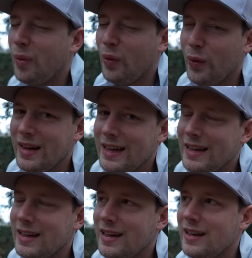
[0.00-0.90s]

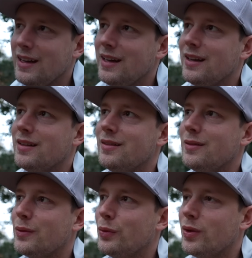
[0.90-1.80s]
pretty
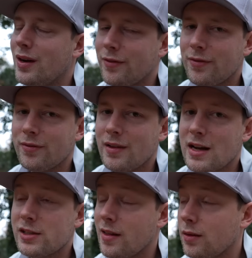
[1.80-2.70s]
rough.
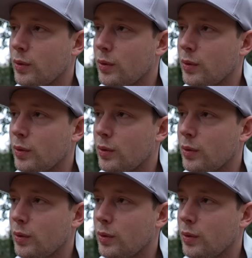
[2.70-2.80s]
Actually, this